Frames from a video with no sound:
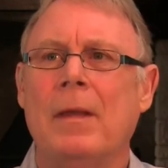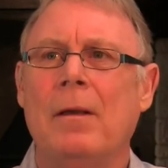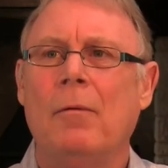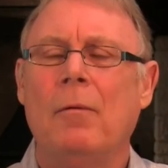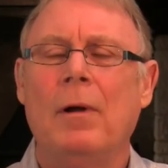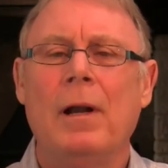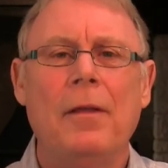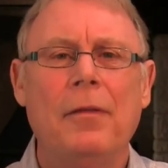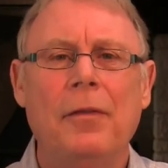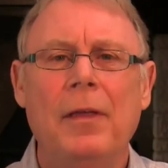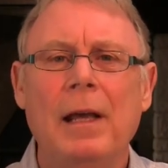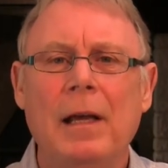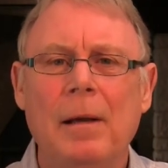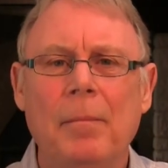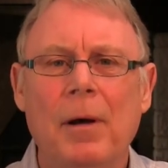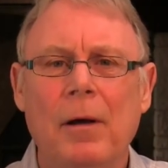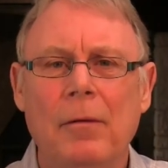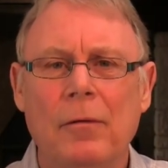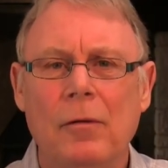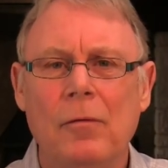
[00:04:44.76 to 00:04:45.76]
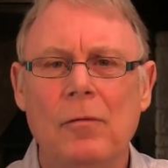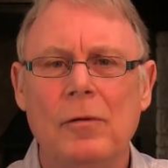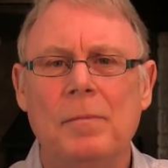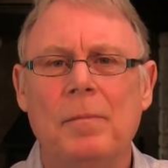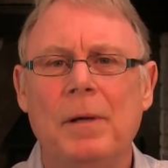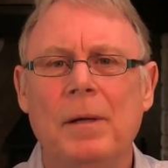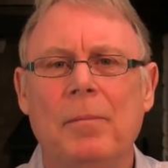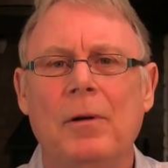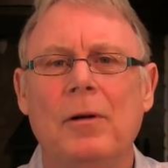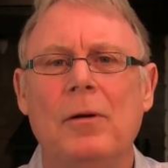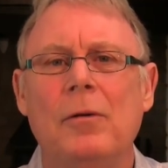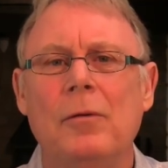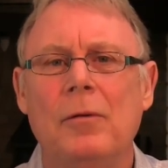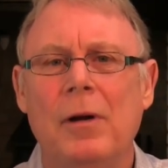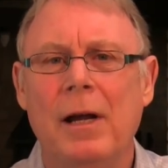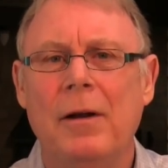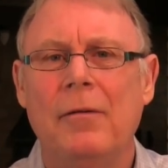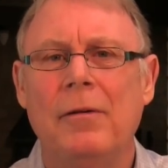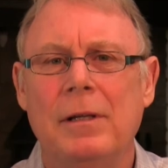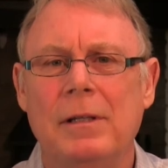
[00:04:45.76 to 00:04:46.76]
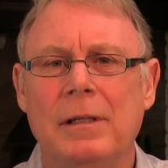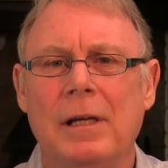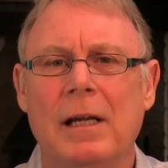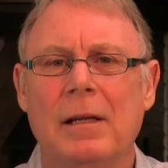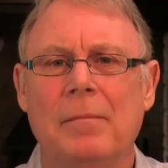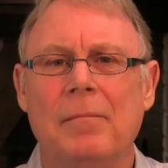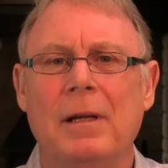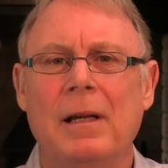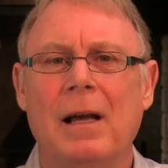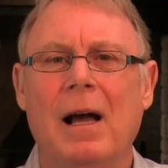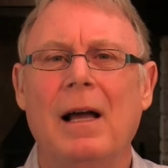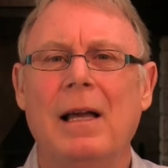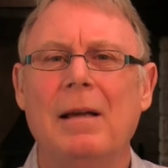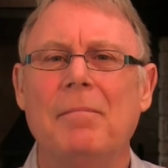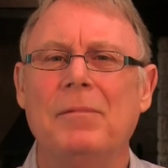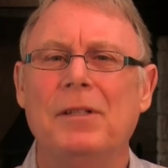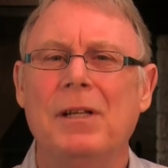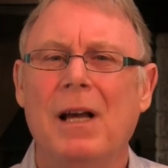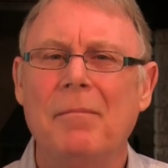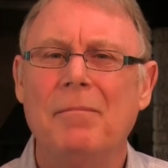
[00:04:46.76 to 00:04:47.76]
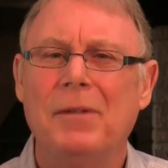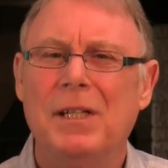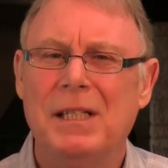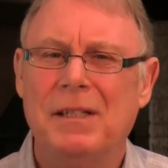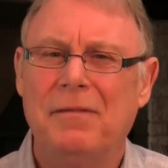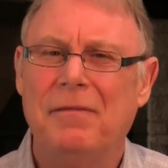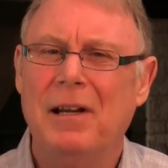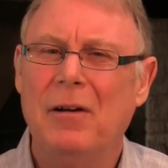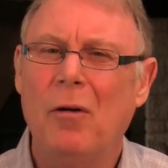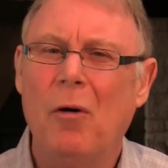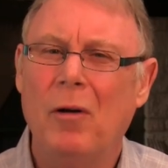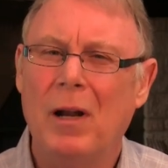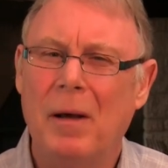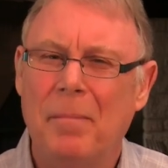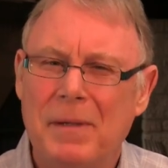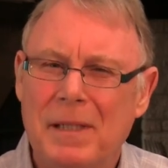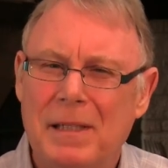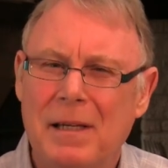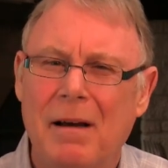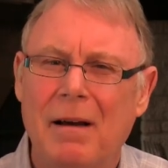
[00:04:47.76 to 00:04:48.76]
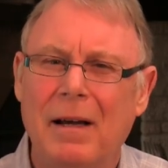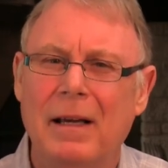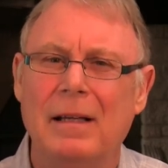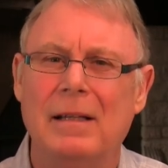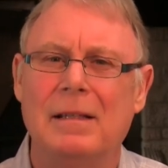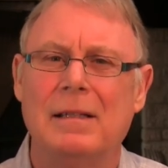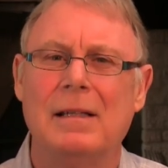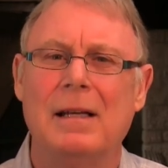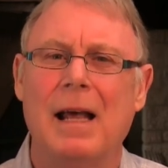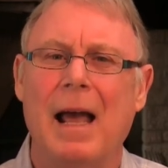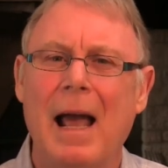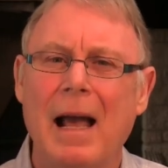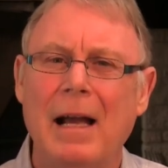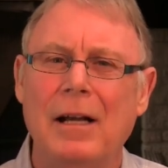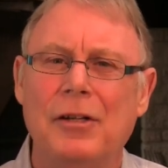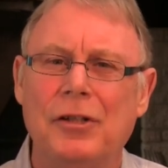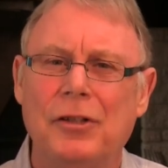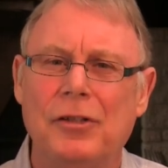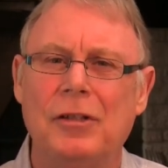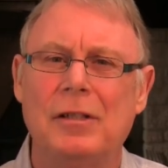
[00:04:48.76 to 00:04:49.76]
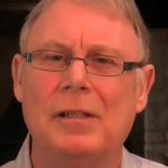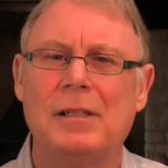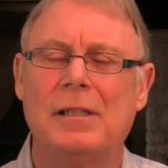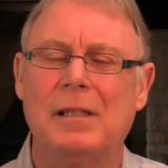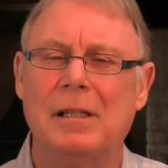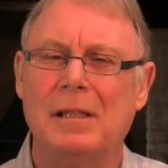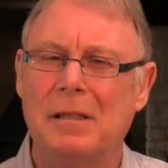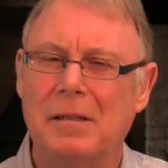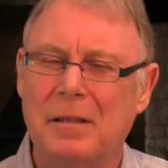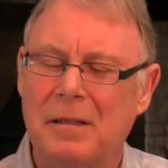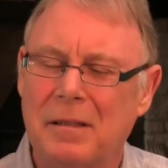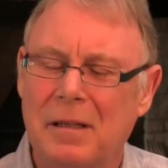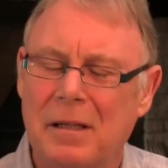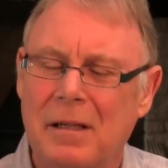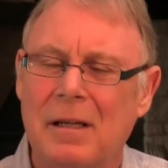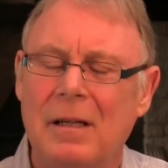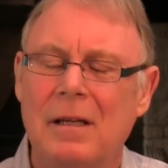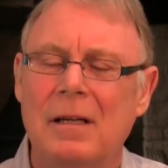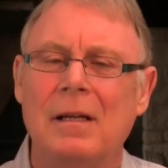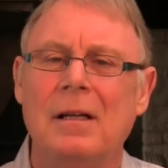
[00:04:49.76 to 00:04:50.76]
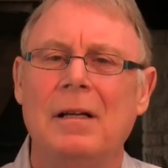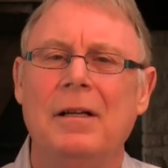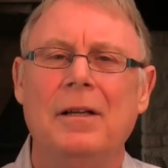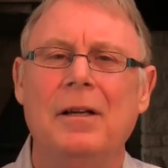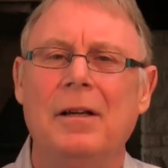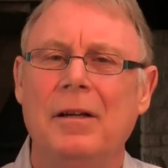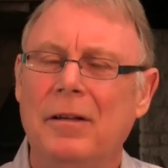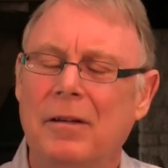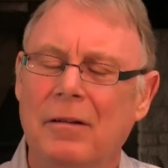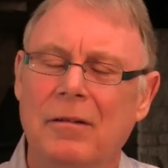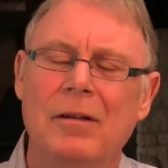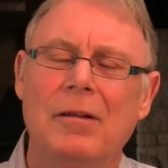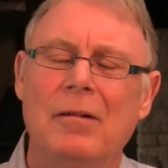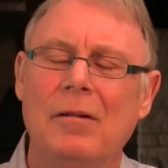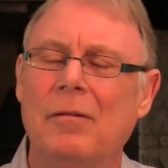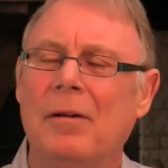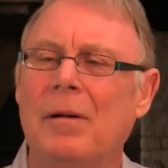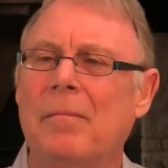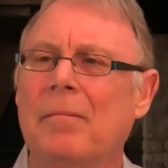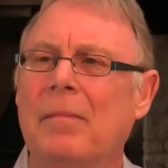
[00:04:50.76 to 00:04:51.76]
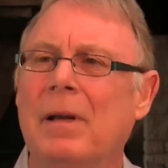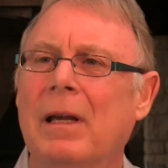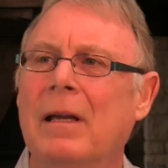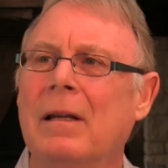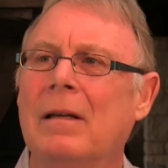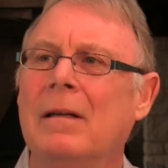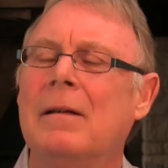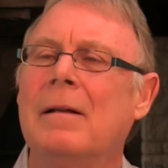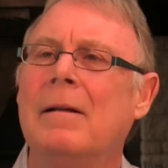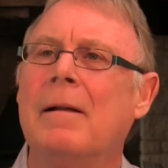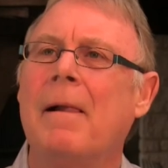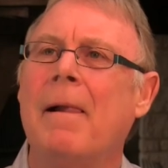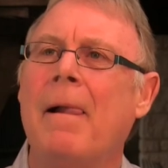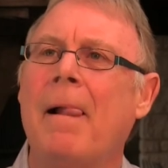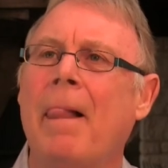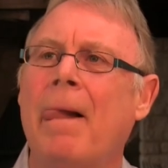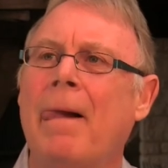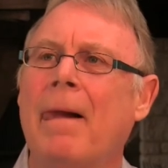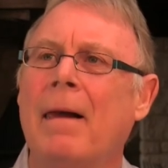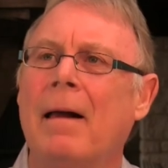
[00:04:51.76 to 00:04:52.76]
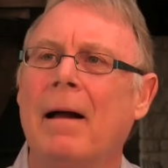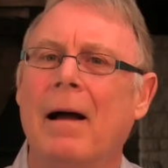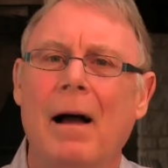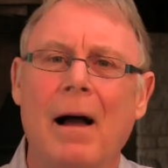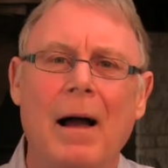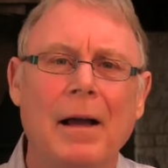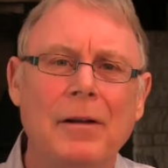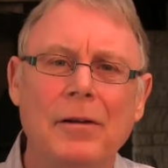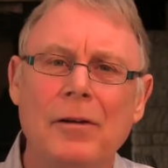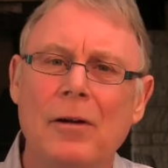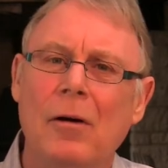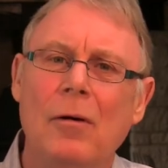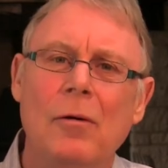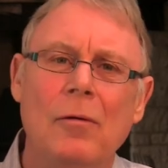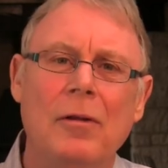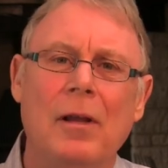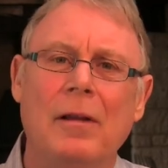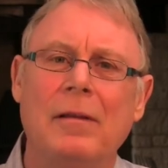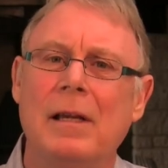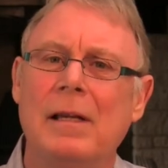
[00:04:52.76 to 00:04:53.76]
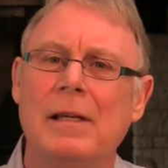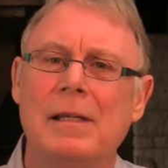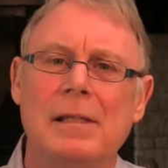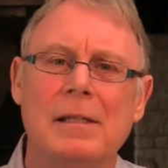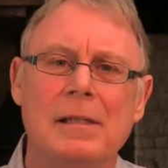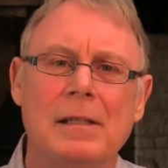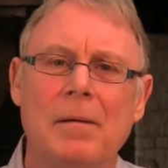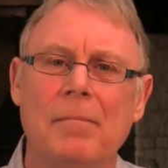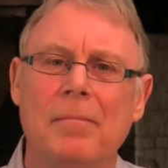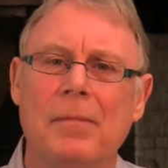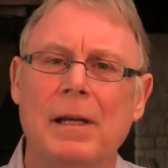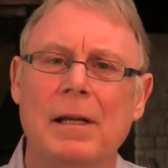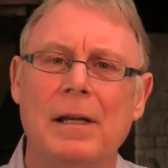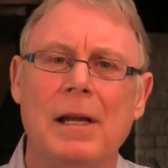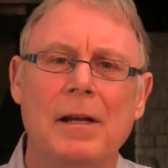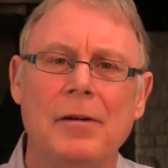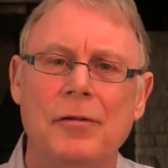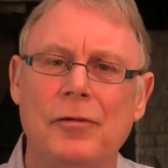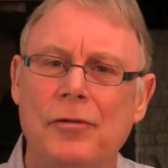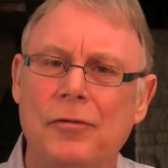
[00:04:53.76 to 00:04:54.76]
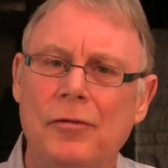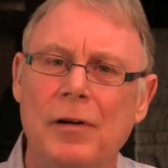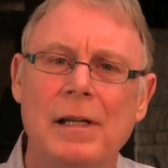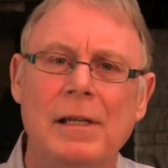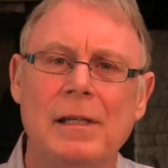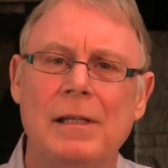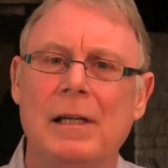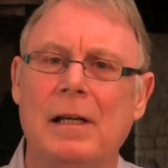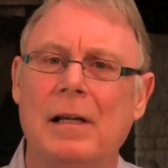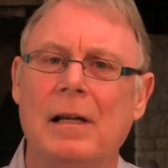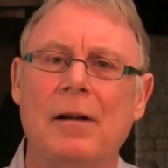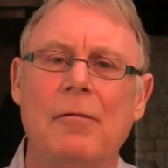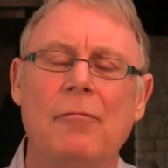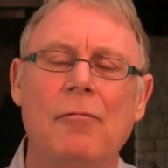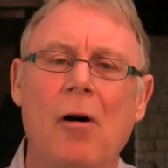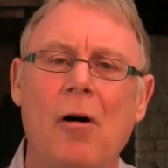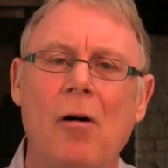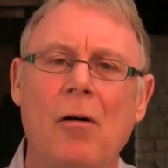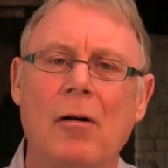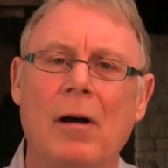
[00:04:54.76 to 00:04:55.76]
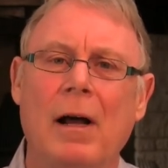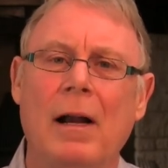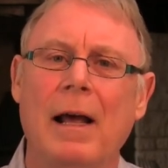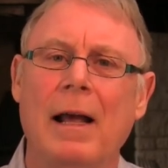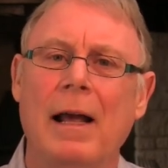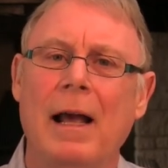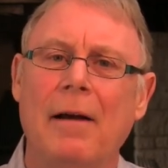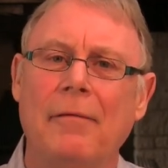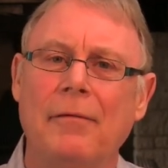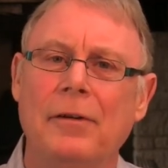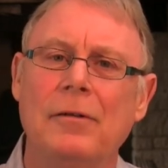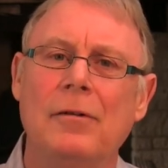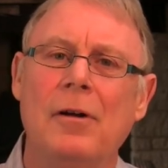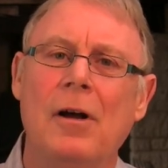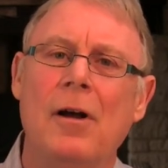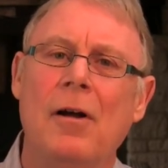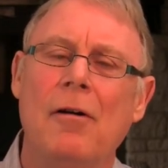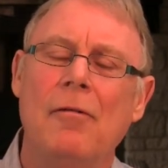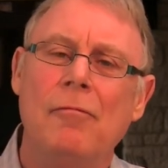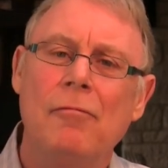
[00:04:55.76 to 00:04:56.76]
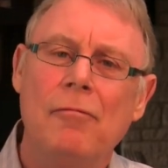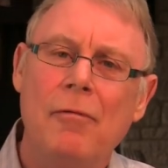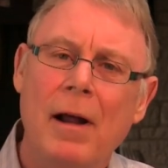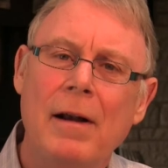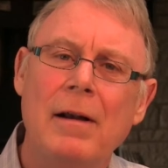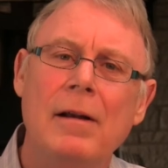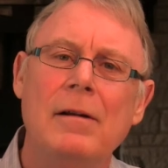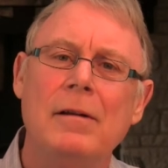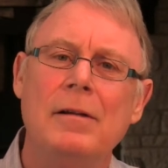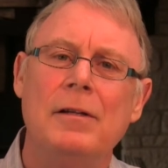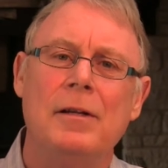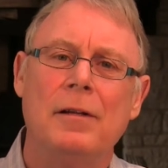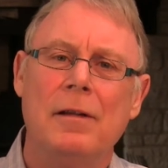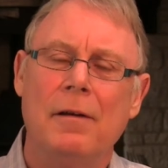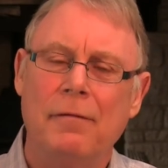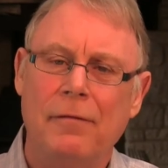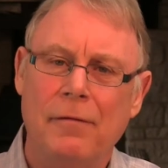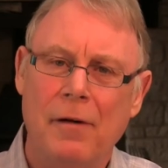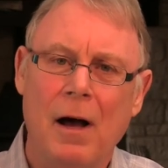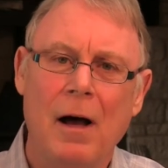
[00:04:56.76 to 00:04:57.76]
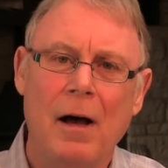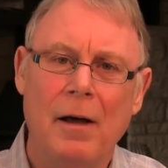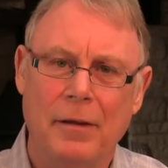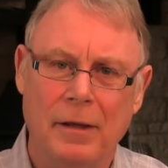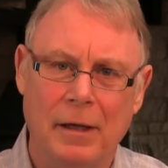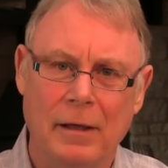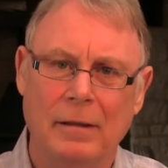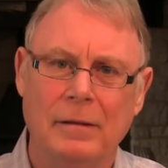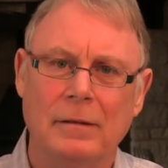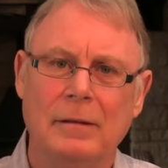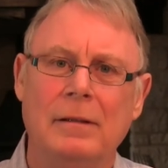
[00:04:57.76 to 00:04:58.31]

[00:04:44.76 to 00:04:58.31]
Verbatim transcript: when I think about those people who irritate me, I just feel all uptight and anxious and you know what I mean. I know that there's something intrinsically wrong and I have to run to the Father